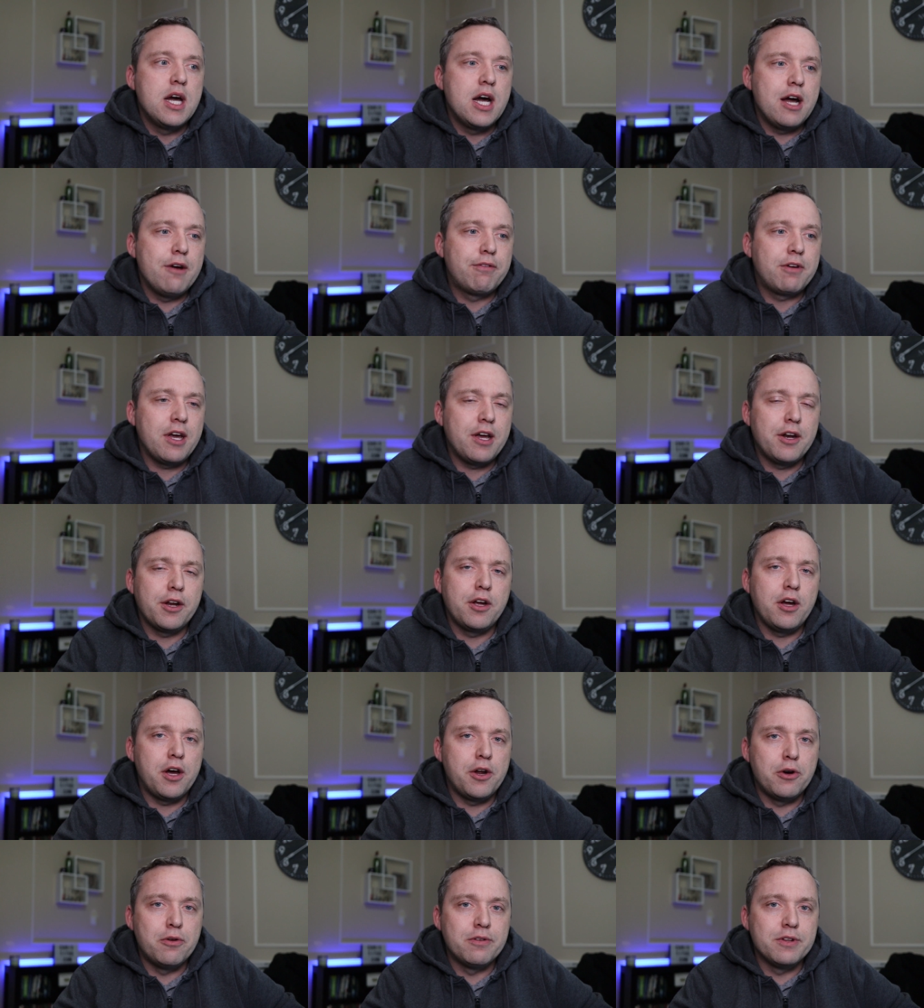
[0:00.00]
I've kind of
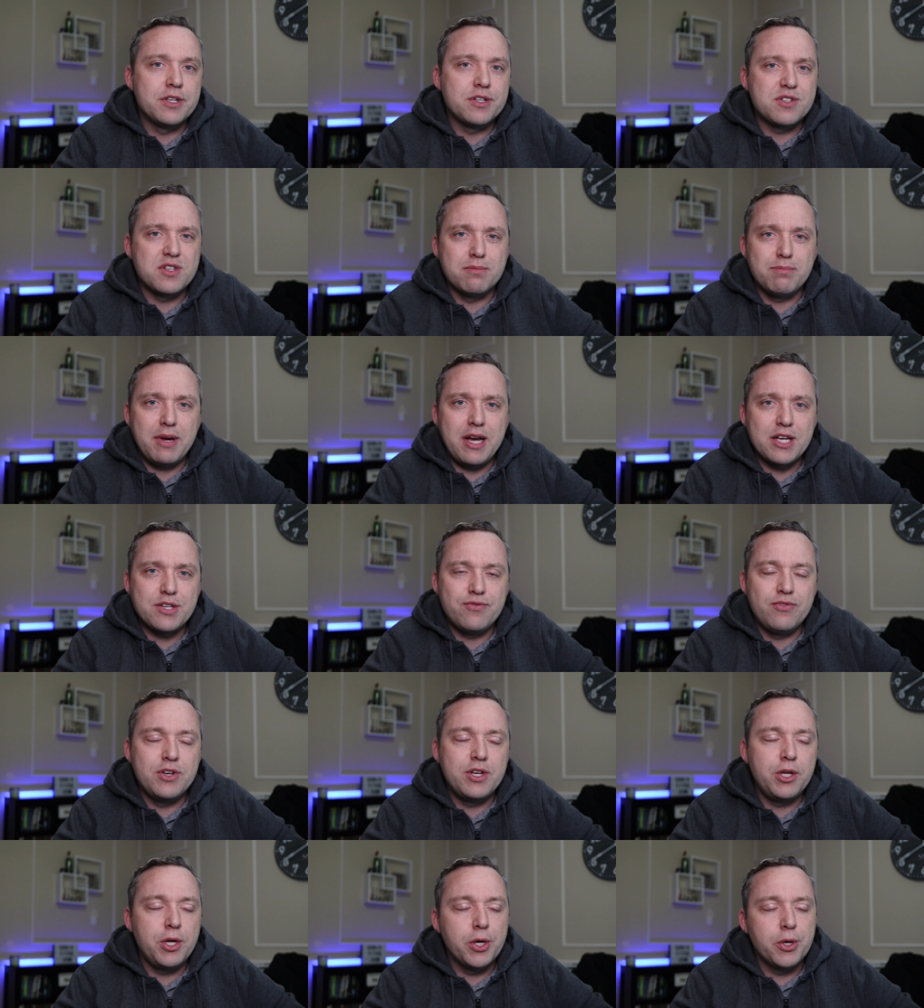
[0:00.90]
gone over this in past
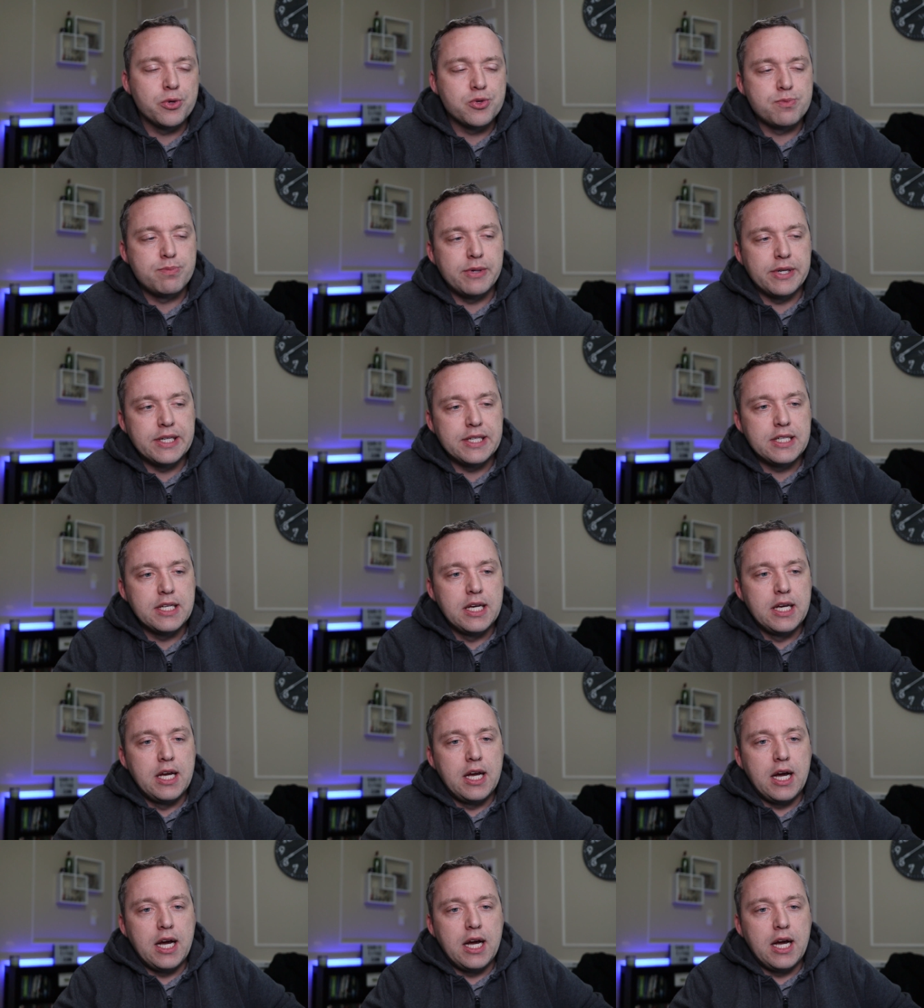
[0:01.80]
videos, but